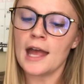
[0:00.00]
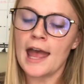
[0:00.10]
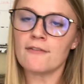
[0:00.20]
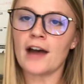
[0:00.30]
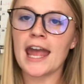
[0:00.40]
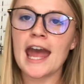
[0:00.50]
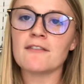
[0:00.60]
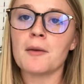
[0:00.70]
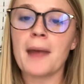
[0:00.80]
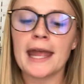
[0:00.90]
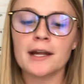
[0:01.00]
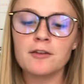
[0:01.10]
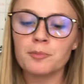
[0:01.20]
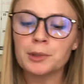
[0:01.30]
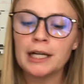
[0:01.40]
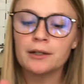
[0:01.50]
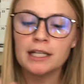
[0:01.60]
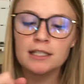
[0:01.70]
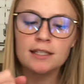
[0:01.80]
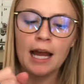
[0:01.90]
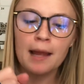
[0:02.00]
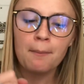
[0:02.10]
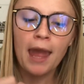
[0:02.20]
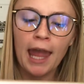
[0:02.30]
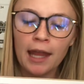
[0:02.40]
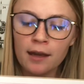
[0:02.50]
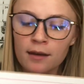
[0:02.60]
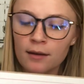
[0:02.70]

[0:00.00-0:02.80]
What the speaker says: If I have a pan of brownies that I made,